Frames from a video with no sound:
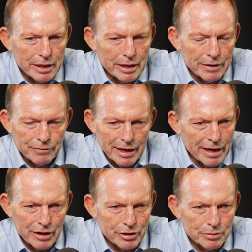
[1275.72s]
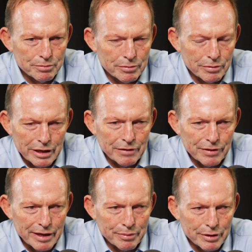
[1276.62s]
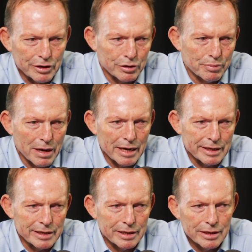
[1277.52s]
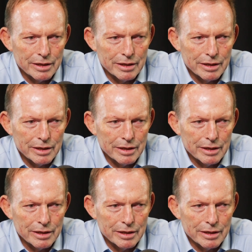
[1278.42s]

if they're going to leave their political party,